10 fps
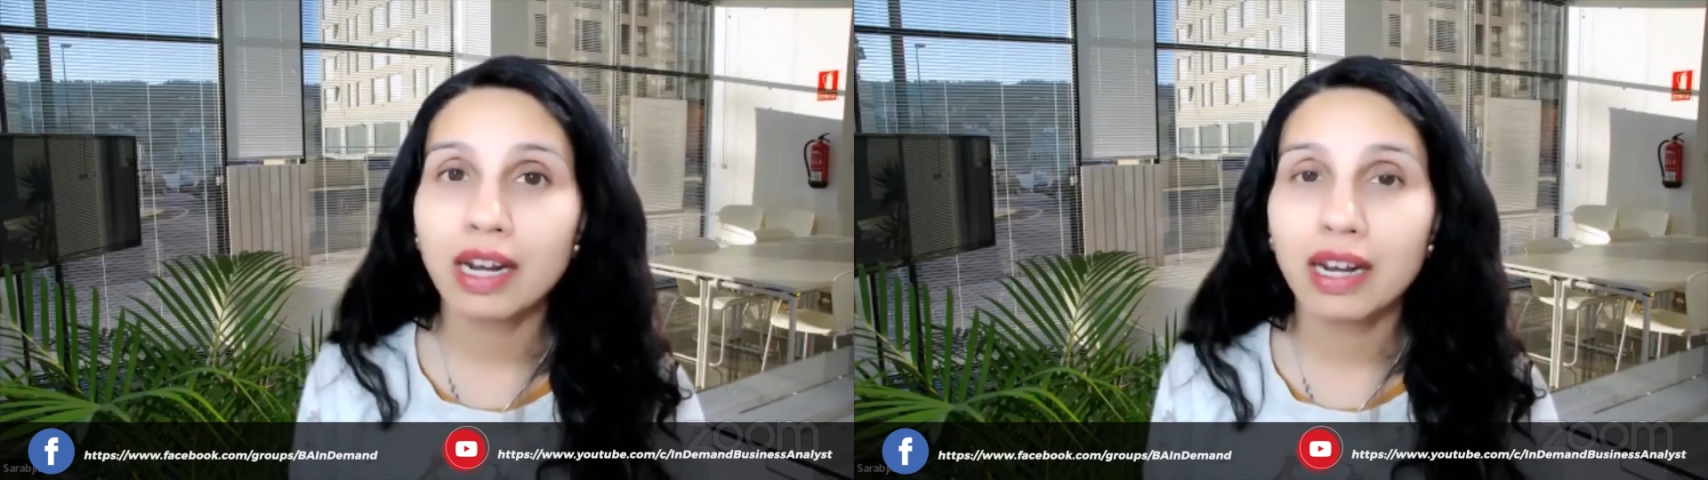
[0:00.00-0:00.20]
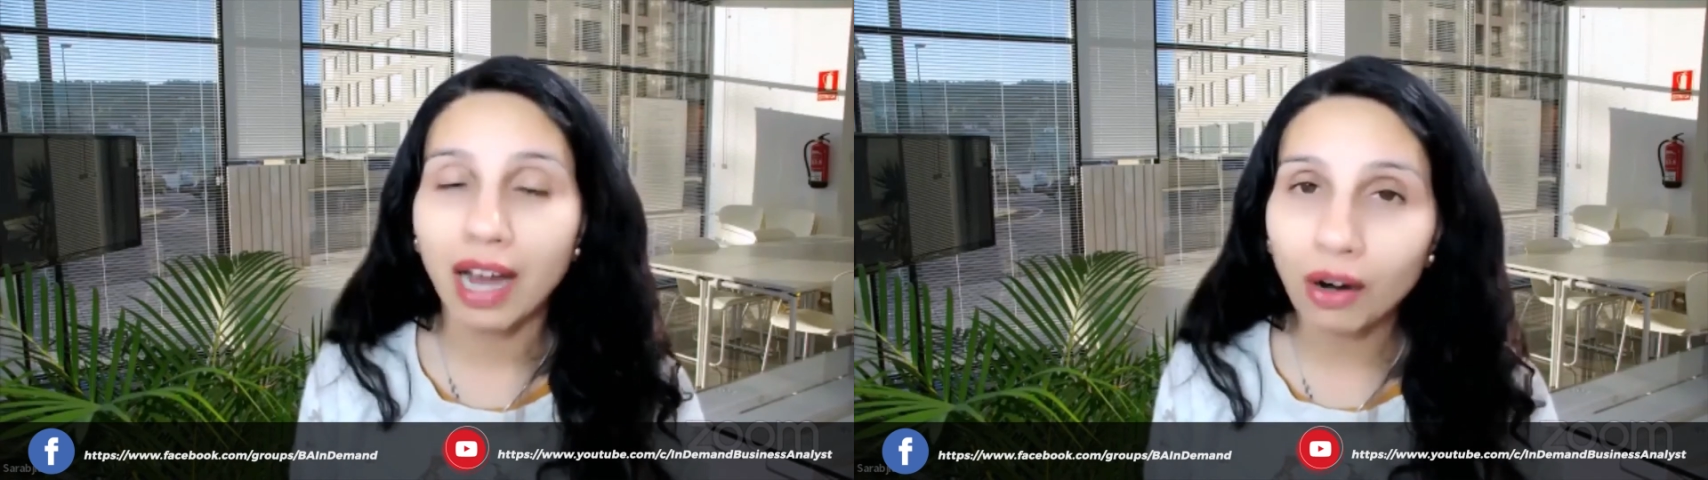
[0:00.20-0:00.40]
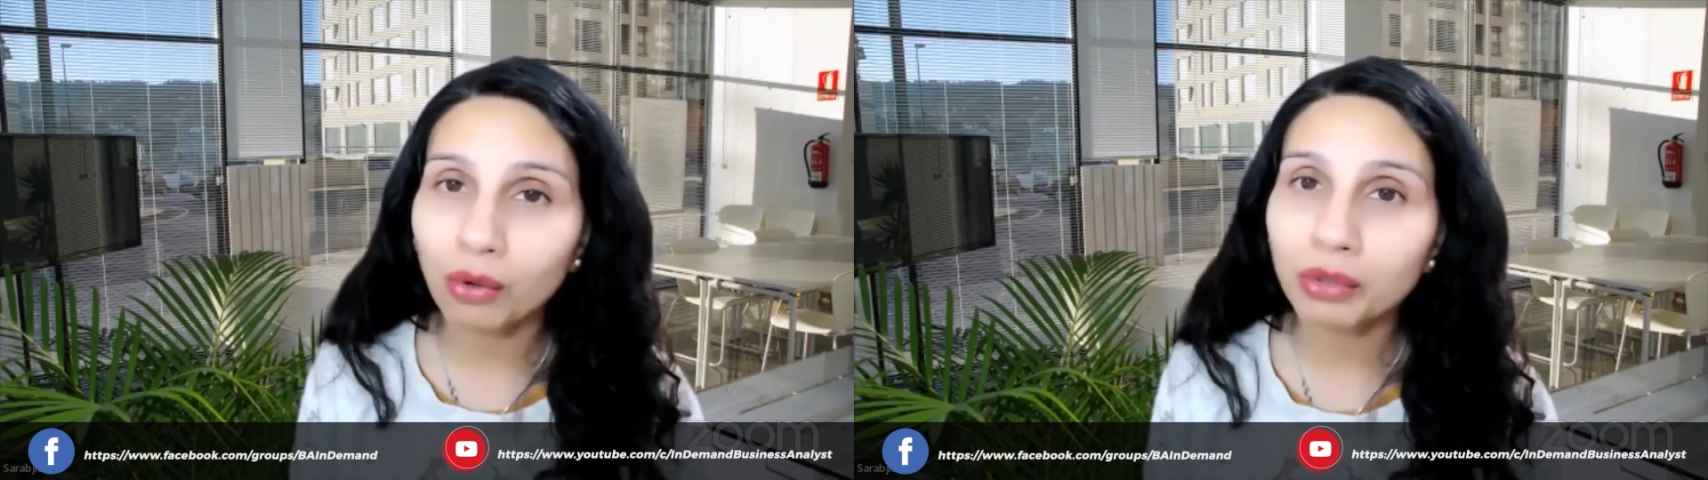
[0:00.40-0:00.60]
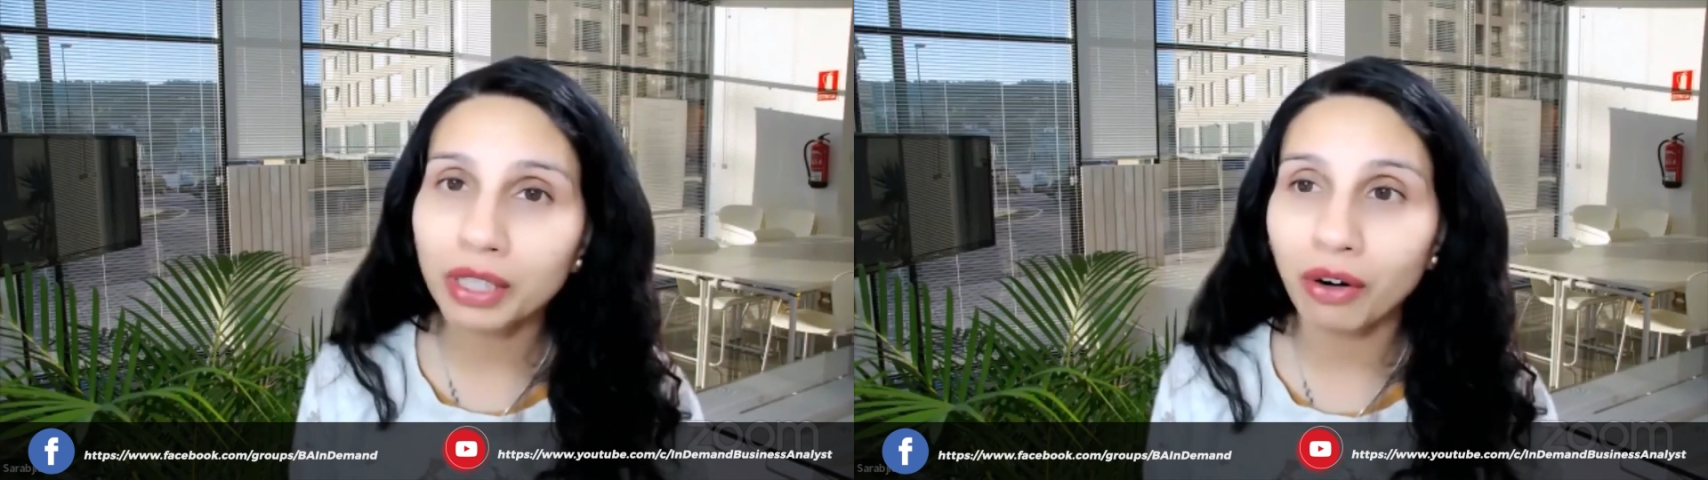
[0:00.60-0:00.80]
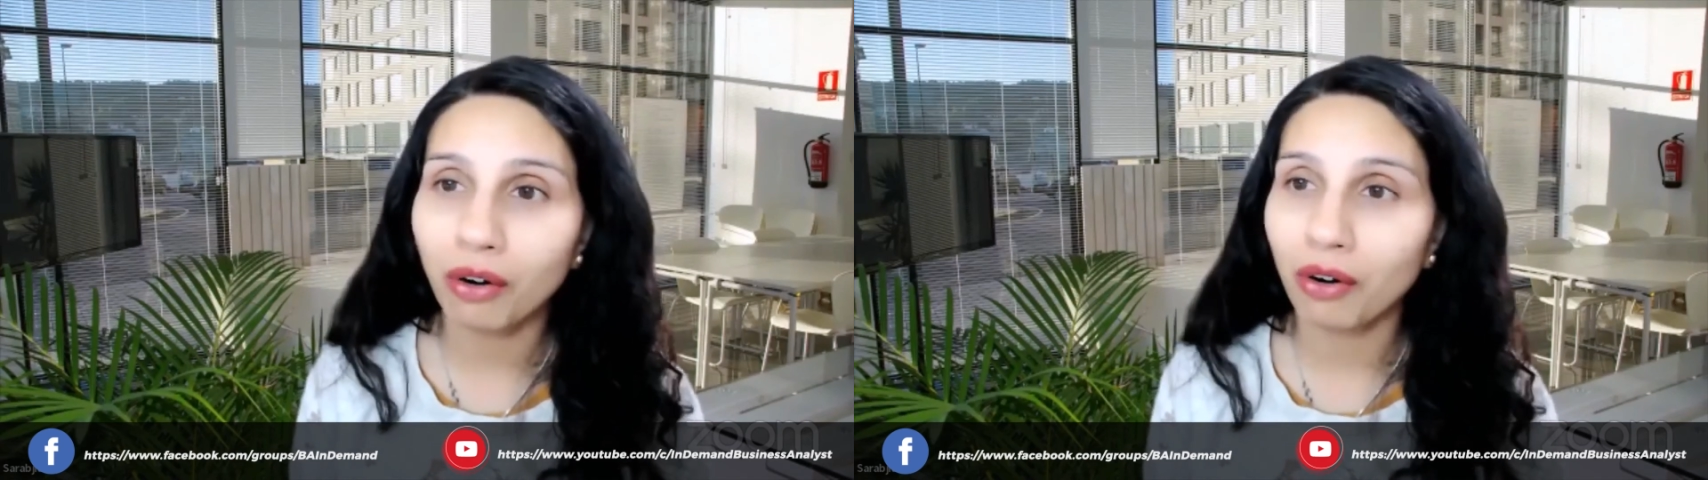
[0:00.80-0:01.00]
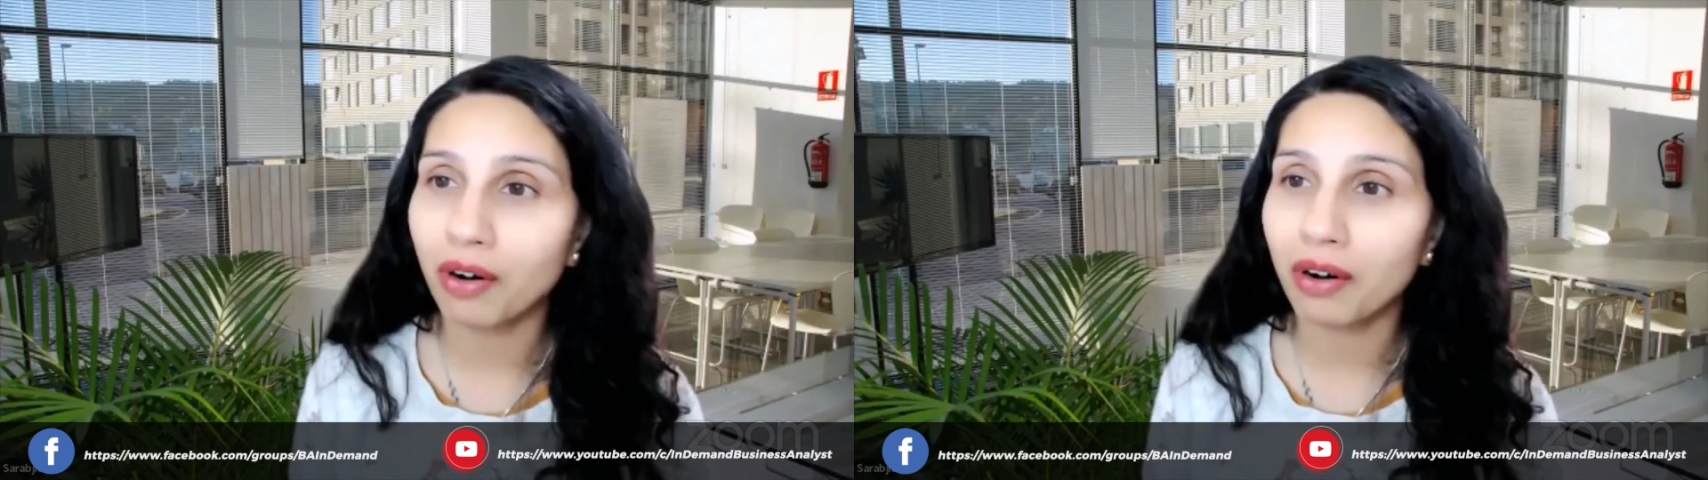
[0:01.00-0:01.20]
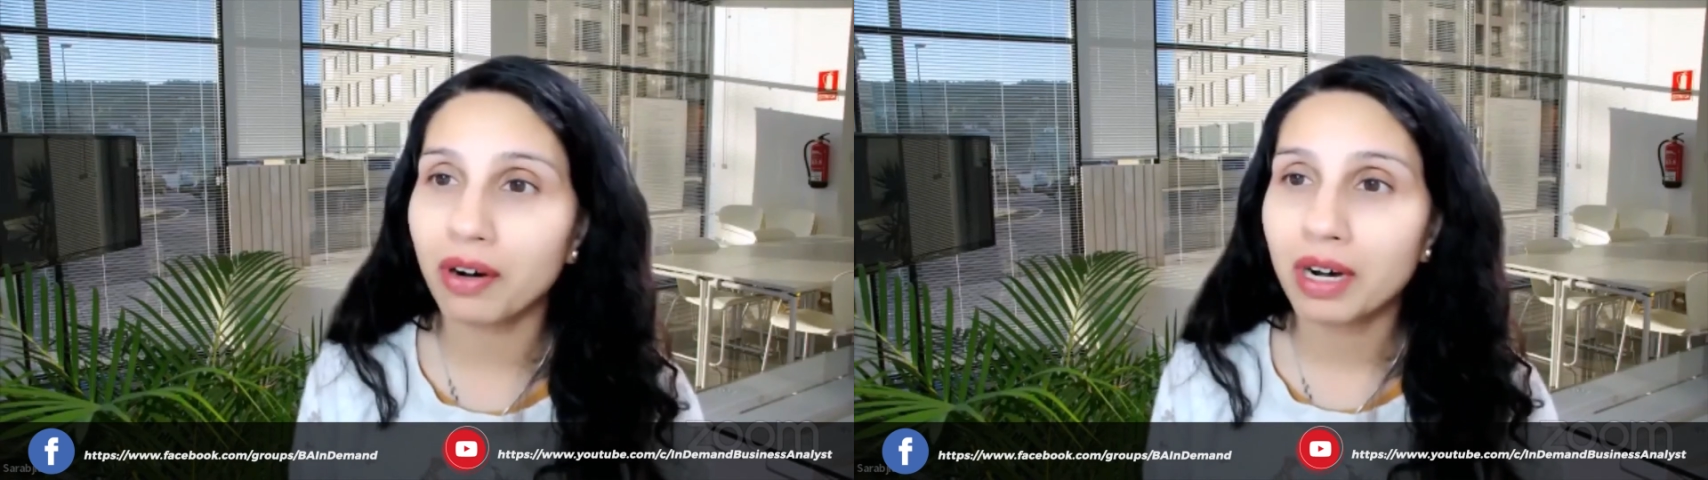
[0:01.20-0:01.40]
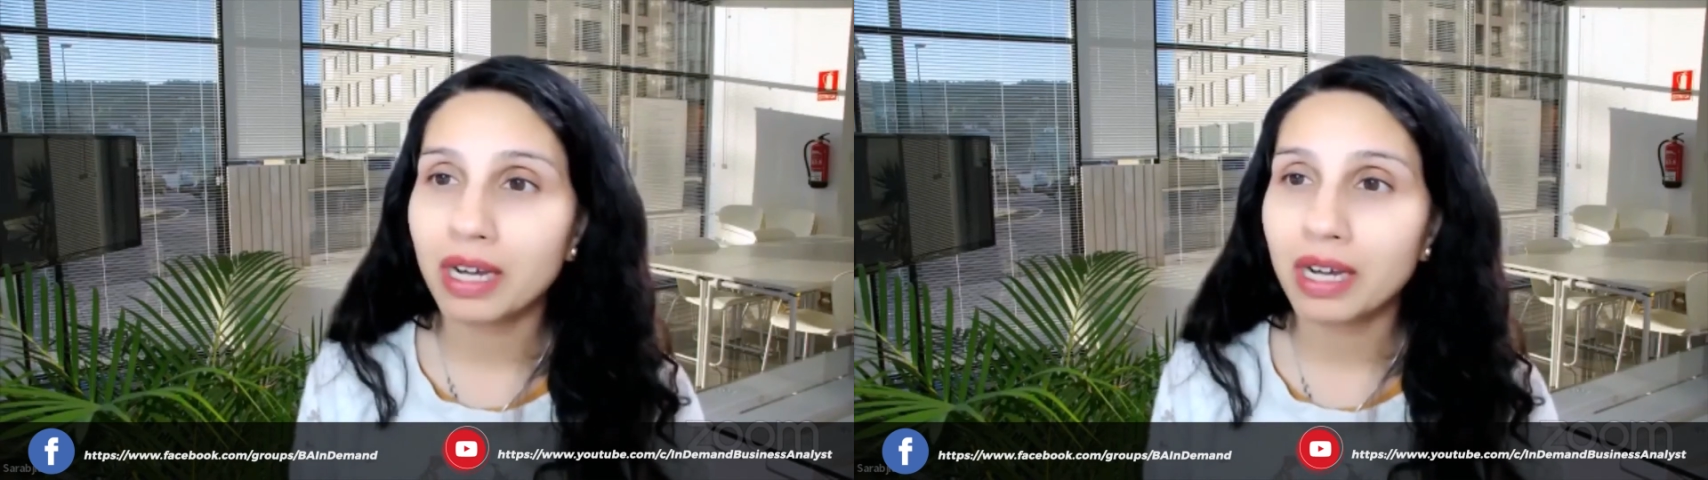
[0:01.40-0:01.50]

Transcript: not only are